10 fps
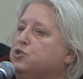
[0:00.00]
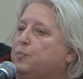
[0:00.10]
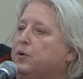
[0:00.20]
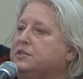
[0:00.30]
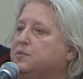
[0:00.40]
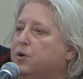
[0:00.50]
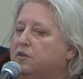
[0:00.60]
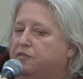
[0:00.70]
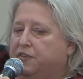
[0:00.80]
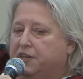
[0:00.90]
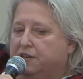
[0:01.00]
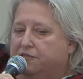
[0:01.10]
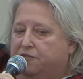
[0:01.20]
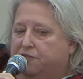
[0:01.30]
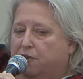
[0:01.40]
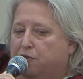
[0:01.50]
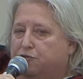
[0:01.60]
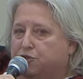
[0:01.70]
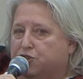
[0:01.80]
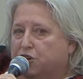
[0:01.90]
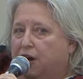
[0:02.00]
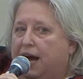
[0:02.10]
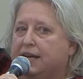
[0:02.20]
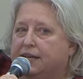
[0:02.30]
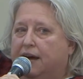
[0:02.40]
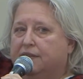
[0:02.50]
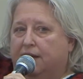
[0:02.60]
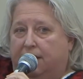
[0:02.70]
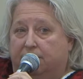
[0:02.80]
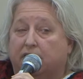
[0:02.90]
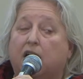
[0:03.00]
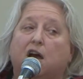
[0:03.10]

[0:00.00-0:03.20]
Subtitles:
the possible future I can have?